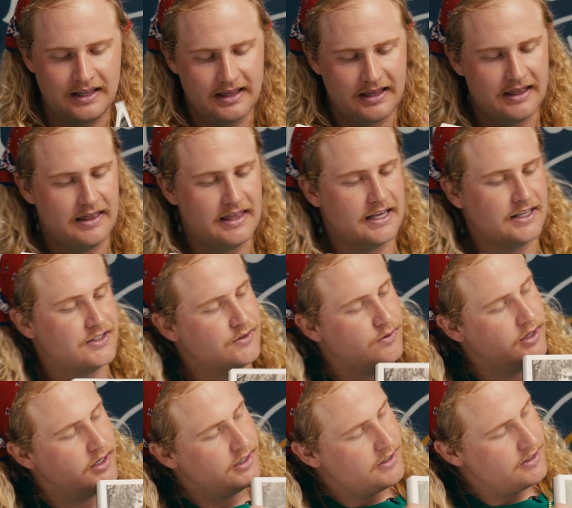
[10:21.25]
this
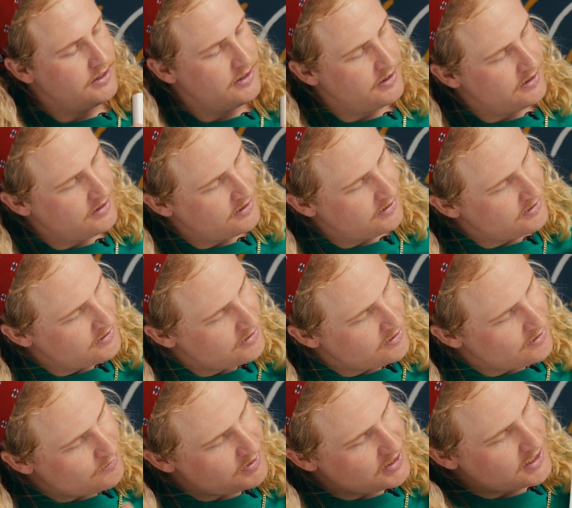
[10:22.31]
one
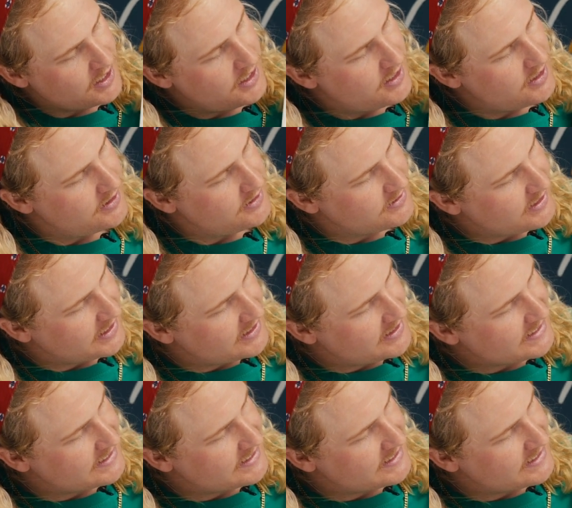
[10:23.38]
because like the